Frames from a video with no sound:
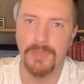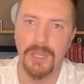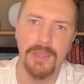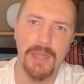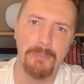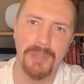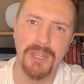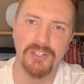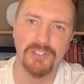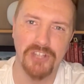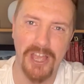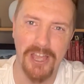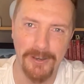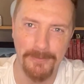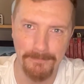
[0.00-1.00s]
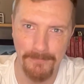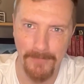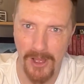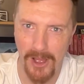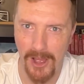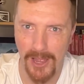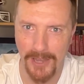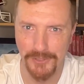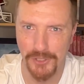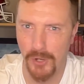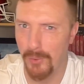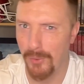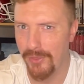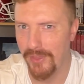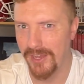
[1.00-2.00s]
That being said, I
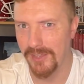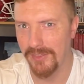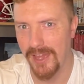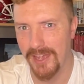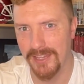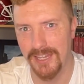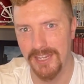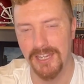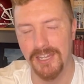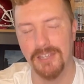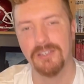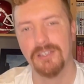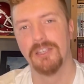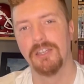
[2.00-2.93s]
don't think that he